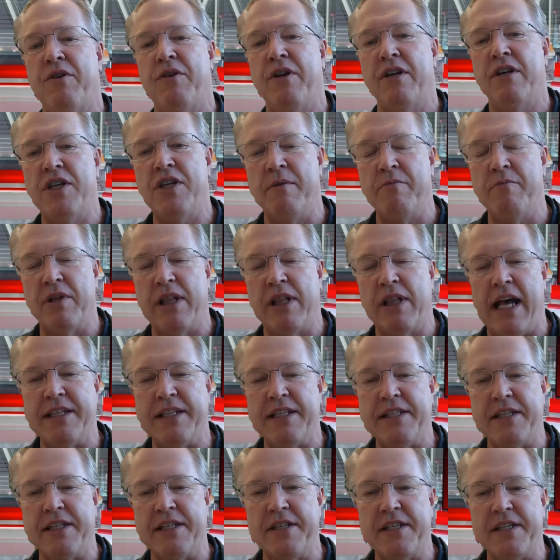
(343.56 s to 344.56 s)
your gym
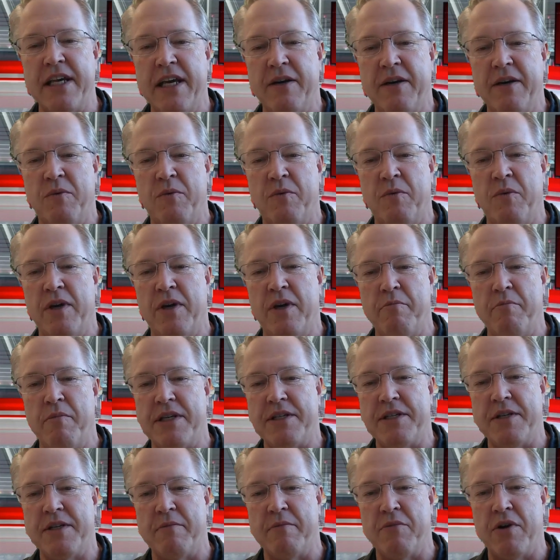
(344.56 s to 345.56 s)
classes with
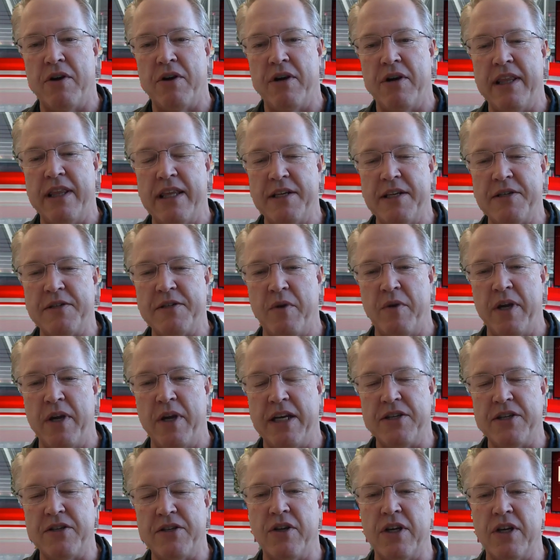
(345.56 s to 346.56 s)
Mr. Murray this week.
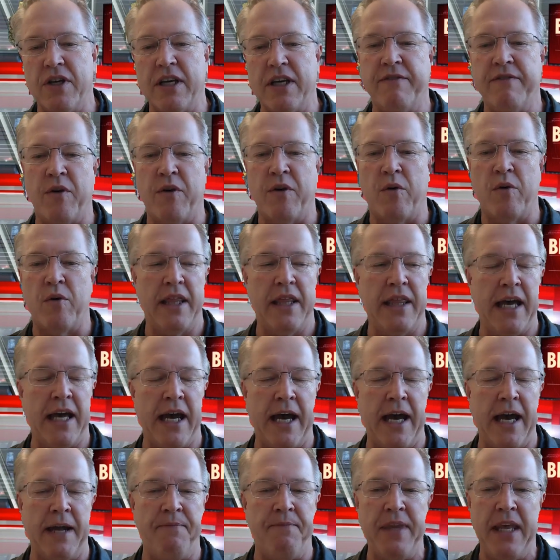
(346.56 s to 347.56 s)
So looking forward to
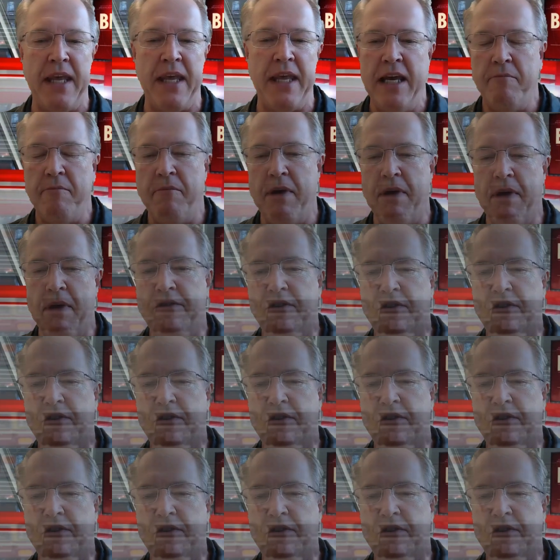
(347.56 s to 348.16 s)
that. Many of